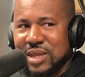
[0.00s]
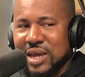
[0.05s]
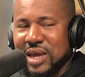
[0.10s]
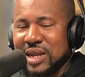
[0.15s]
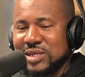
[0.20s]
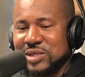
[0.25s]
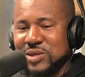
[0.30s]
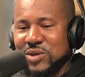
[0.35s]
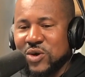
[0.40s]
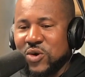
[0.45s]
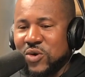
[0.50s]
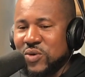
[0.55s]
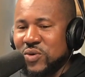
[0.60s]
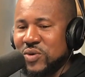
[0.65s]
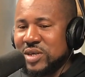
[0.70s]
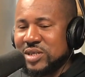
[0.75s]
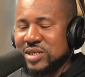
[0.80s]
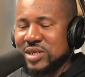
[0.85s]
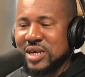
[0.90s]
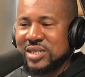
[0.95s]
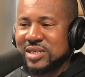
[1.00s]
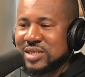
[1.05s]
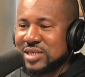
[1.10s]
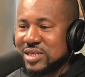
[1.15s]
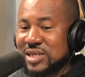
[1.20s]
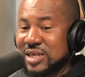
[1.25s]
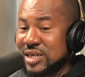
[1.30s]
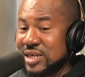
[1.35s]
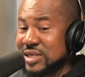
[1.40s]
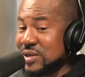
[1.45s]
And there's no
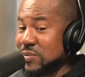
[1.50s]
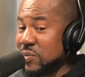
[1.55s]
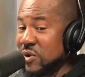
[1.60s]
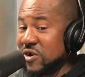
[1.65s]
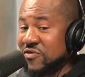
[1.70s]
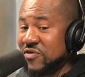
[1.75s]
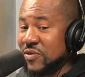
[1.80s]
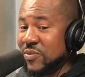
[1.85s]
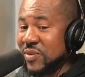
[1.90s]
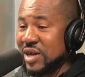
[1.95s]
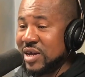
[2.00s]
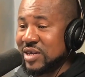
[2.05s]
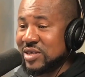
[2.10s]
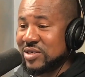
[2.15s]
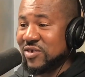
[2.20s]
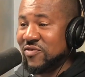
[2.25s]
such thing as a perfect man.